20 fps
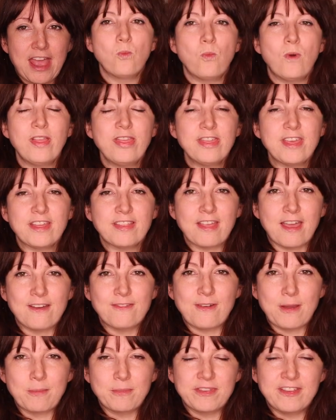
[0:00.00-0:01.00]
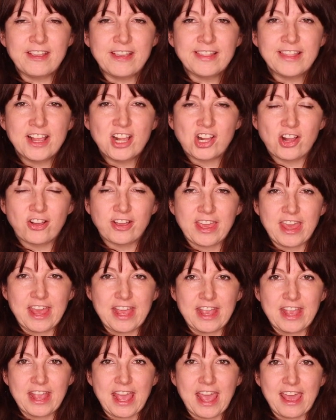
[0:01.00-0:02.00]
One thing that I found particularly
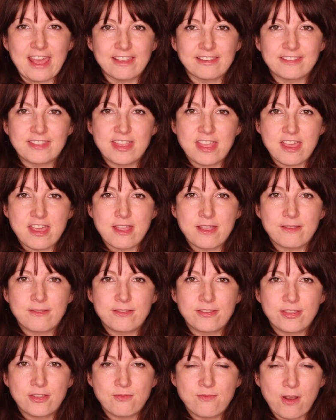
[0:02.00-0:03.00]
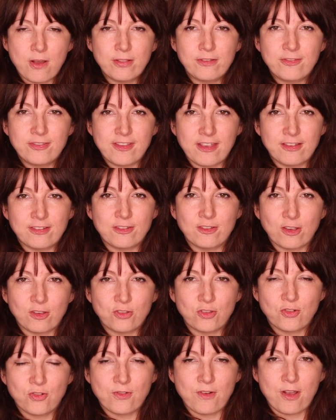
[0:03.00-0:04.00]
shocking is that the role of
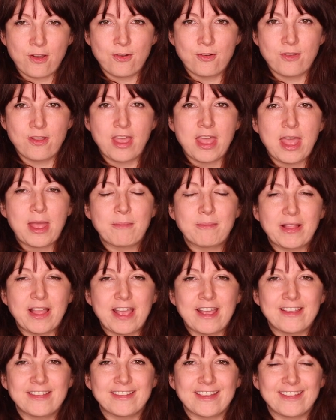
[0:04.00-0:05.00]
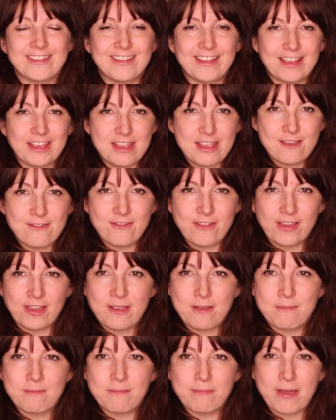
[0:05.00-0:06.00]
testosterone plays a
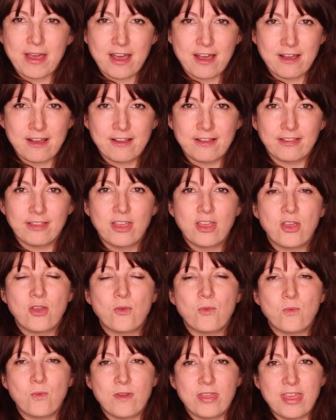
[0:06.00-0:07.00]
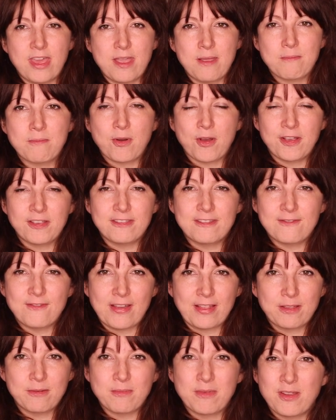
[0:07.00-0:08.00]
significant part within boys'
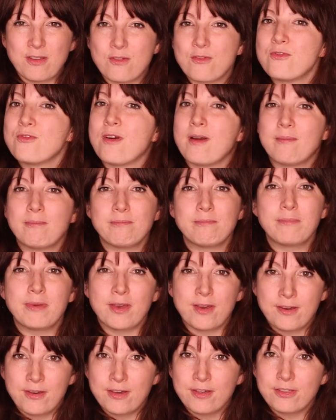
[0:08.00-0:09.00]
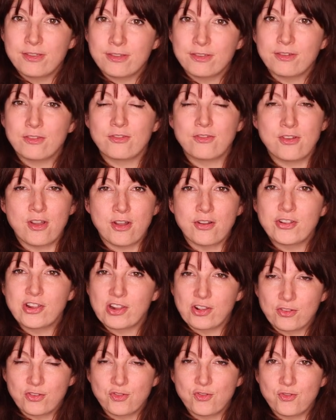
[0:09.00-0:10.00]
development from birth, not
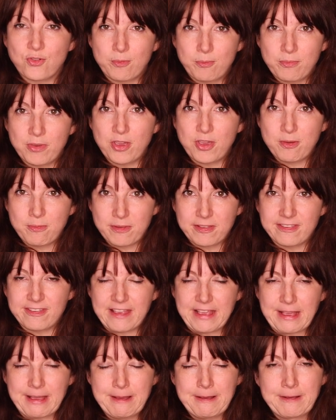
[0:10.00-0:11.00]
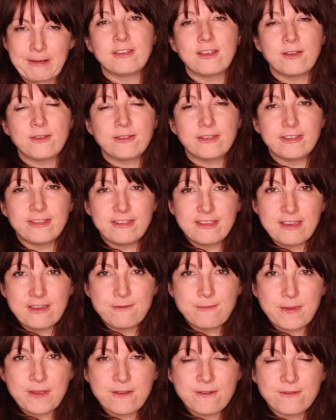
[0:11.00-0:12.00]
just from puberty. So
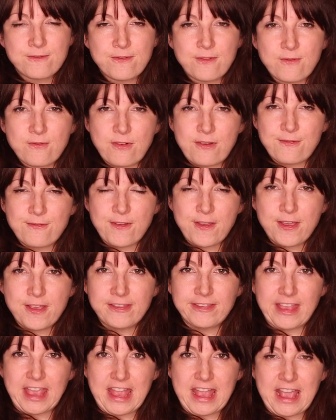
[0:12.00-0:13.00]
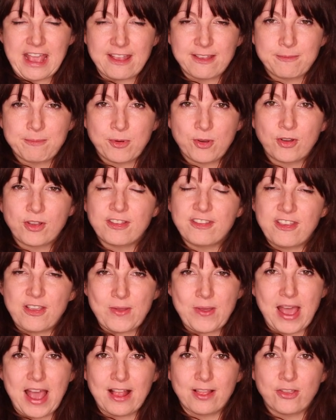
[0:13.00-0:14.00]
Steve Biddulph refers in his book
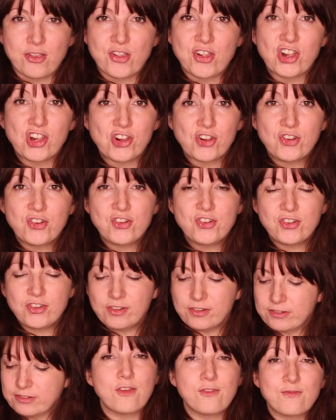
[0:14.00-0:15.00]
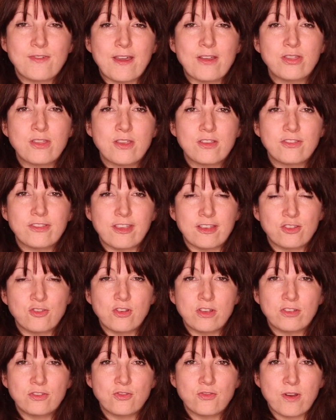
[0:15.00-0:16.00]
to Alan Shaw, who found that
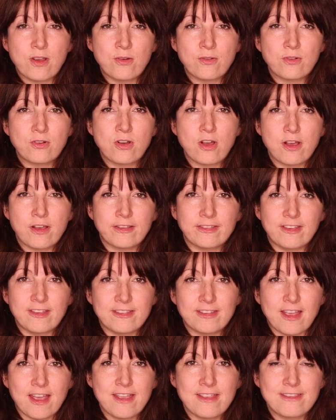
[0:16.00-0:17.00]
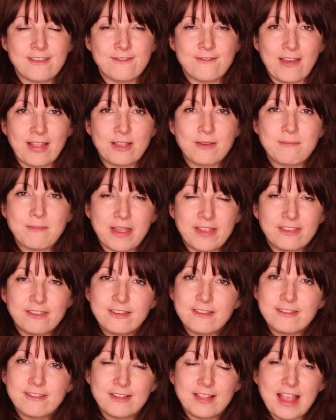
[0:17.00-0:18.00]
testosterone causes a
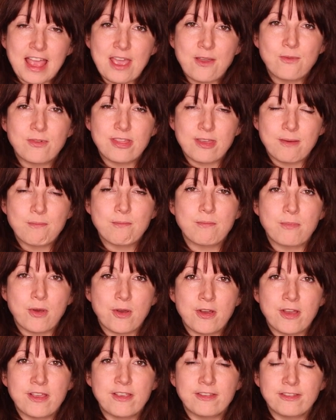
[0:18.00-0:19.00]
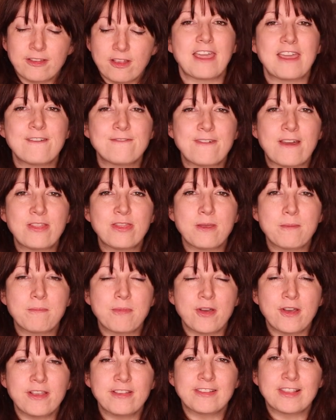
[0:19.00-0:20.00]
developmental delay within boys. He found that
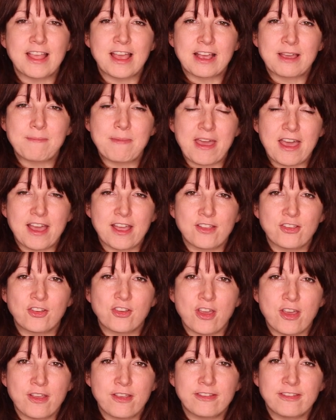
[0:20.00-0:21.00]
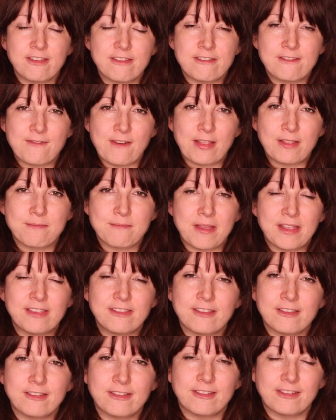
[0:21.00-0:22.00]
boys lag behind girls in
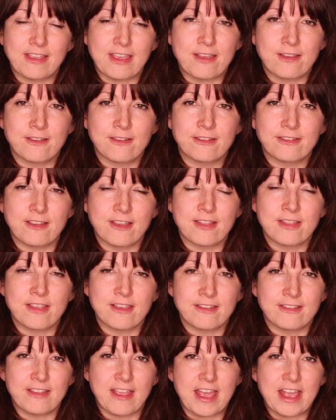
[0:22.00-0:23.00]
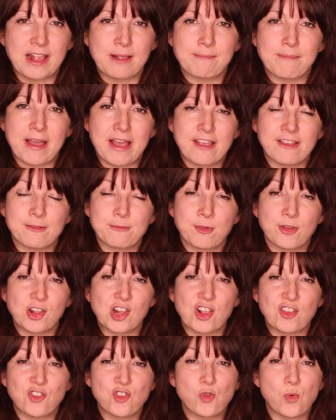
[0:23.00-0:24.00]
developmental skills at this age by as
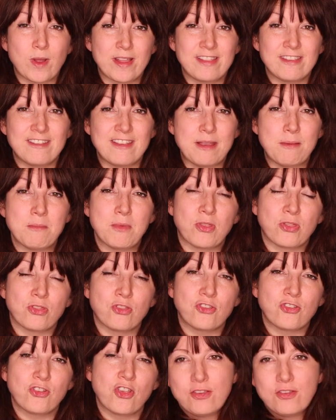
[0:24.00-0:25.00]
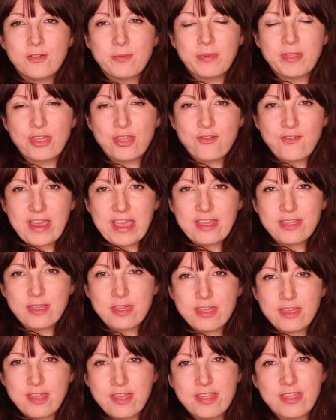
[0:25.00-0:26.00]
much as 20 months. Number three, the
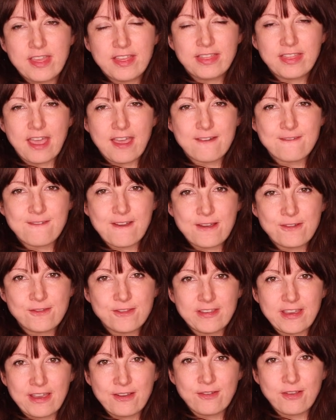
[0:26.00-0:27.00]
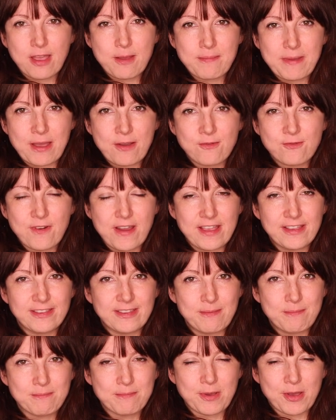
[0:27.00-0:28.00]
third thing that I found out about
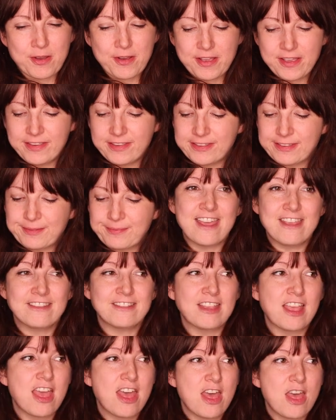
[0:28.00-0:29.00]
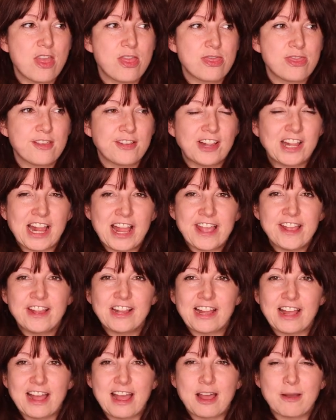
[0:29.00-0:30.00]
raising boys is the
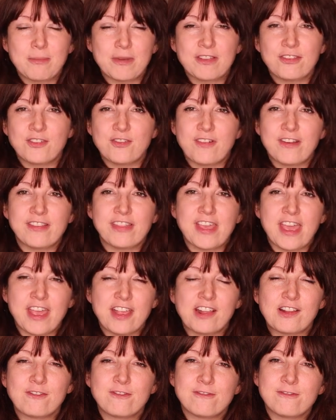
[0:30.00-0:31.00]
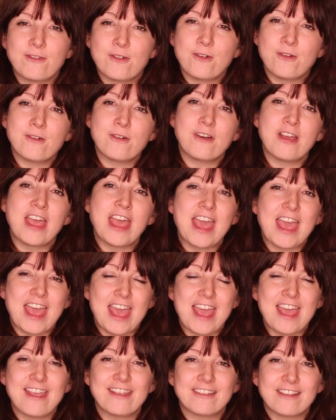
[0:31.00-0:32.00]
change that happens around the age of four
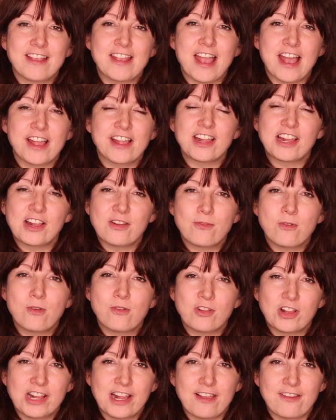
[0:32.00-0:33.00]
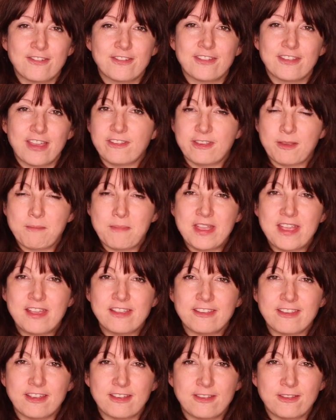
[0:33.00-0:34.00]
is an actual shift. There's a mini
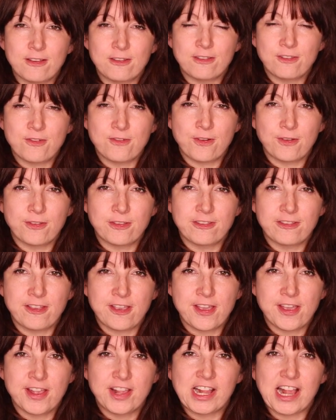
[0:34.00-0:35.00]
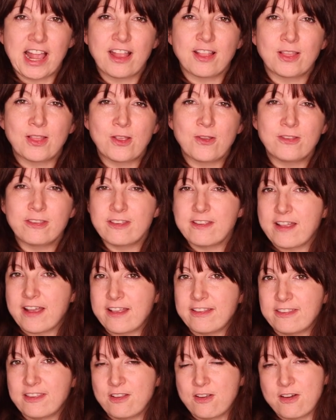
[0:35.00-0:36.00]
testosterone surge and
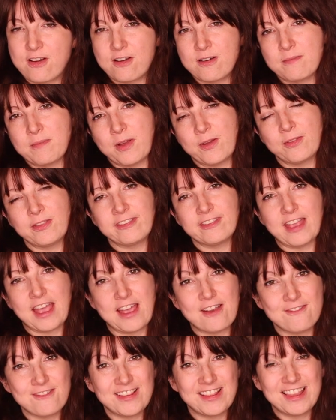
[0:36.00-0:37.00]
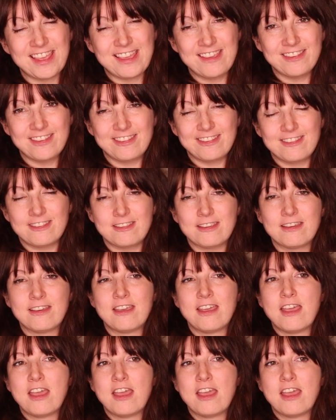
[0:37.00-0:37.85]
luteinizing hormones are released.